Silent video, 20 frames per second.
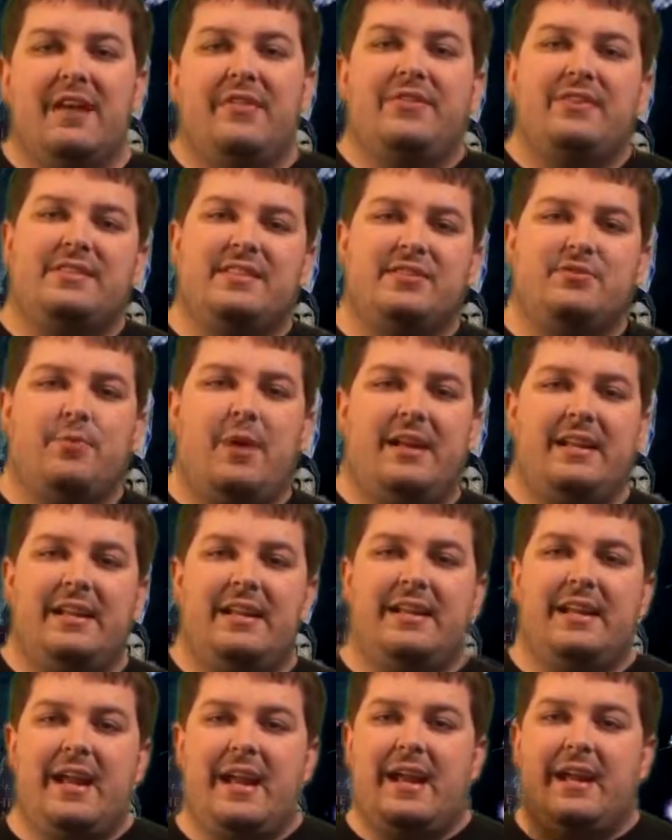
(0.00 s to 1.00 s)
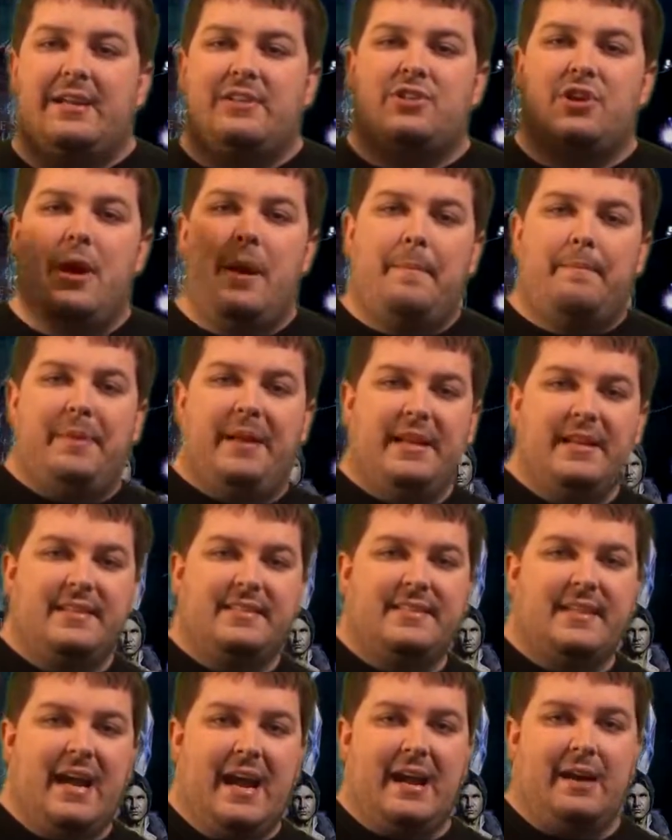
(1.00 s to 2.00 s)
This is Rainy Cage.
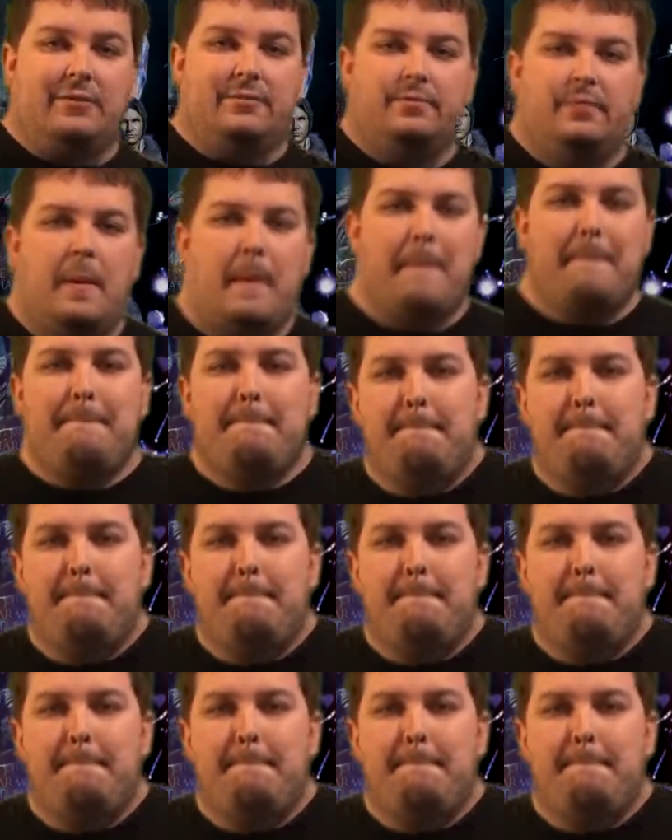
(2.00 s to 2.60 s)
Peace out.